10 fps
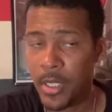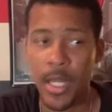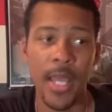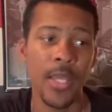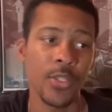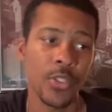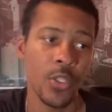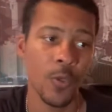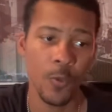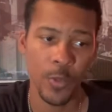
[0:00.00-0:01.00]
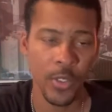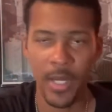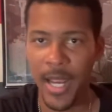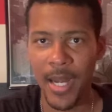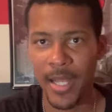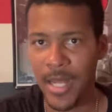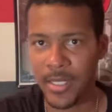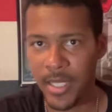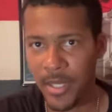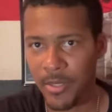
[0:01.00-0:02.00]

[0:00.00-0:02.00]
And so, they kind of got together.